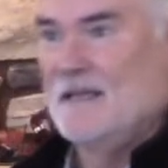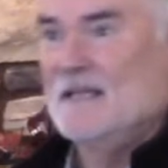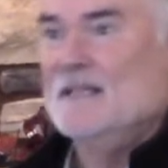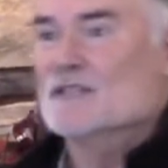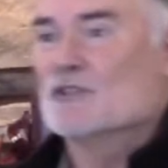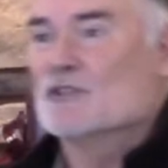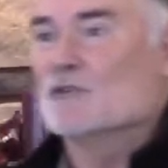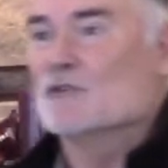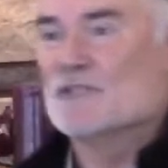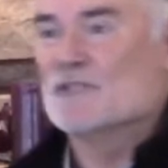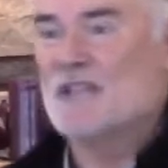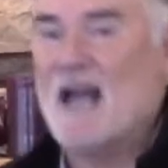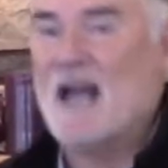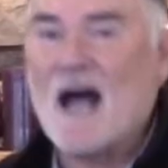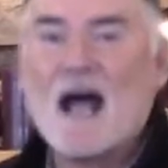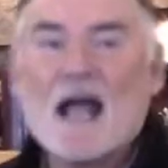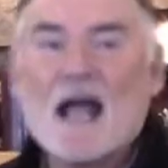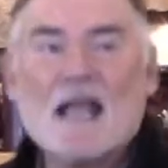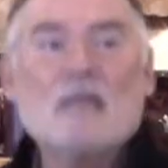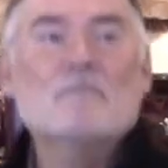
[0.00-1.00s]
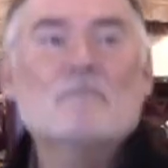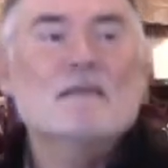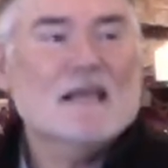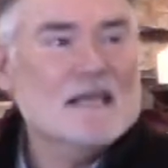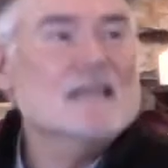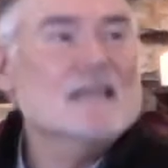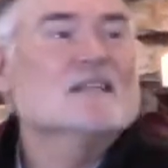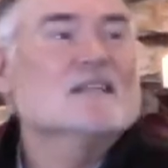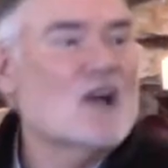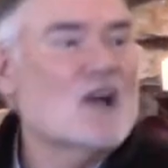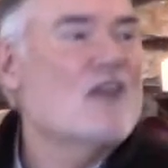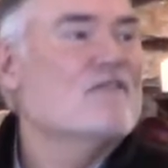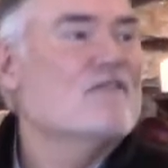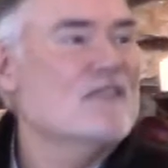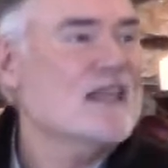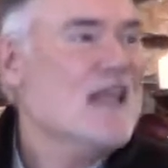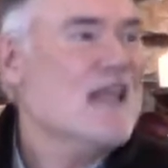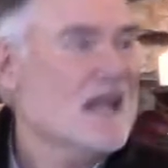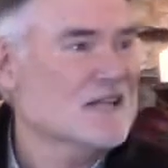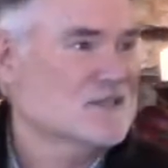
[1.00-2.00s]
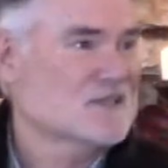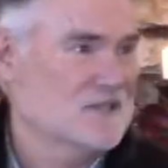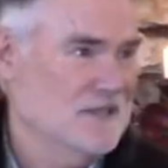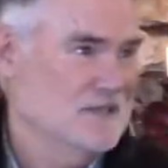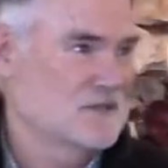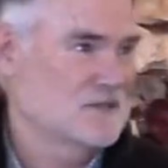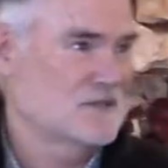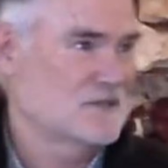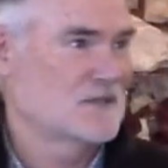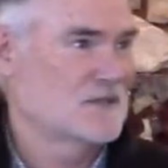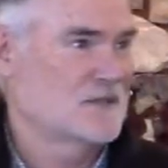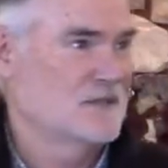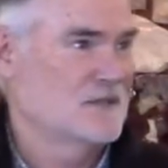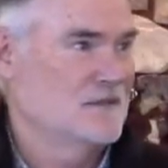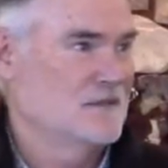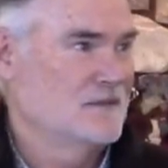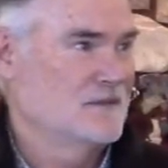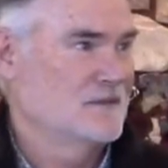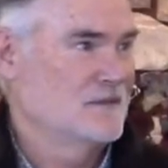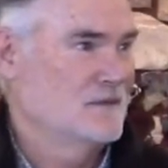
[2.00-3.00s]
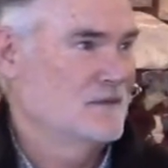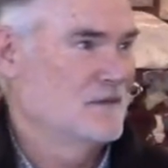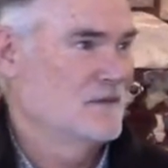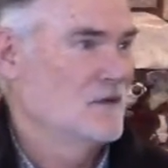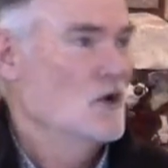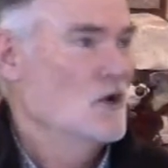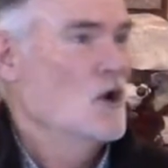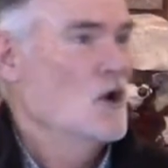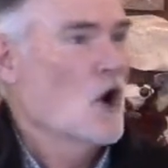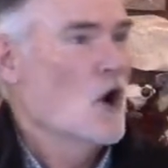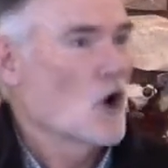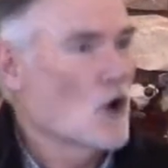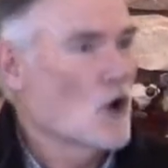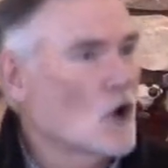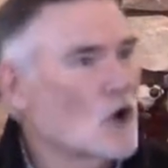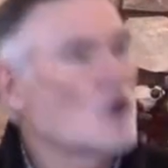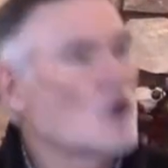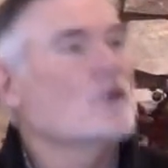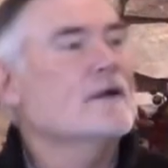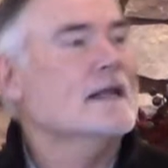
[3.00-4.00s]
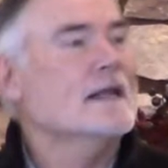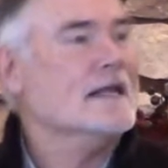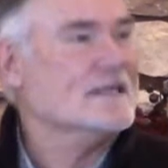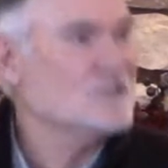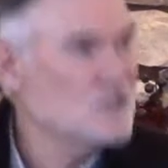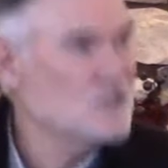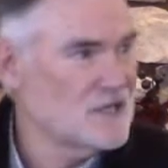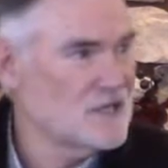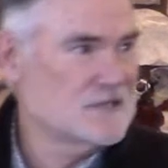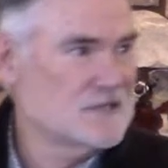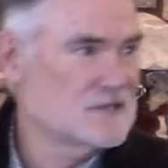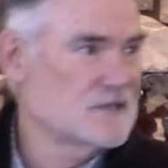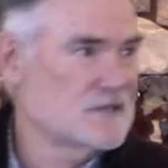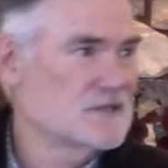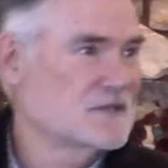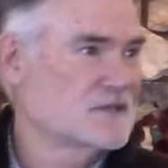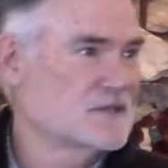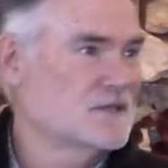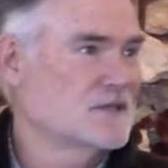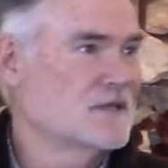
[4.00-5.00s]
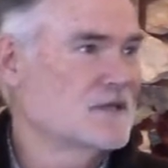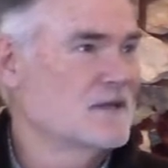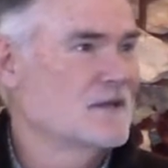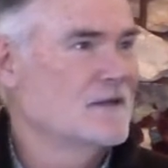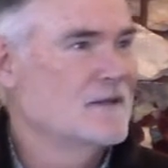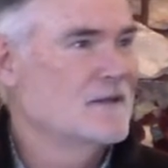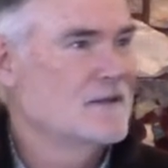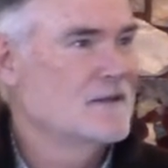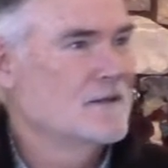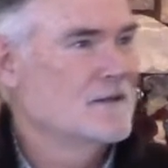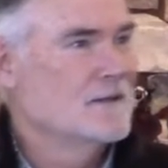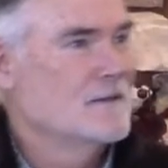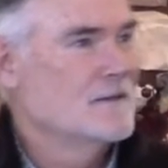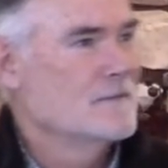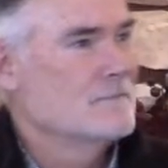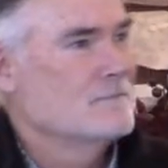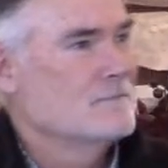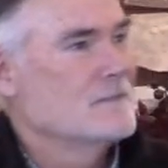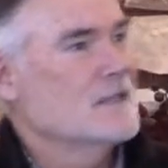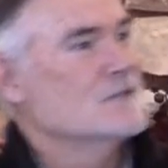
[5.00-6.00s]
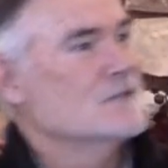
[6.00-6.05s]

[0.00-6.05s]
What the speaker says: so time is of the essence. Hurry, Jesus. And